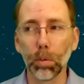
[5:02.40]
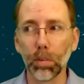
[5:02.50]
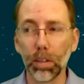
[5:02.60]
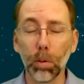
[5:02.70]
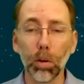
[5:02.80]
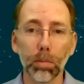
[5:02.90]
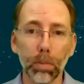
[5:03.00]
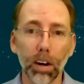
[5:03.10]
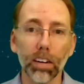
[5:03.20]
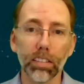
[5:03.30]
important
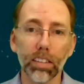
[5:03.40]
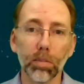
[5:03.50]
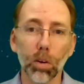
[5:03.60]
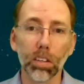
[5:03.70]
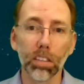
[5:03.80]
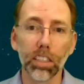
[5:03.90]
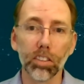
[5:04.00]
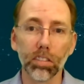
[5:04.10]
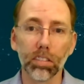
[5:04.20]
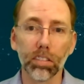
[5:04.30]
part of an
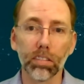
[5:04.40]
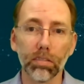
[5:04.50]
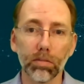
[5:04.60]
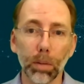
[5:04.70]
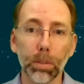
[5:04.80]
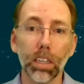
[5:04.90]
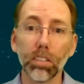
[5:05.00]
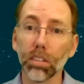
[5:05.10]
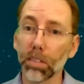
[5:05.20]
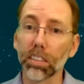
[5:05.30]
organization's
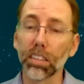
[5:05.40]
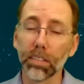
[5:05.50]
reputational risk.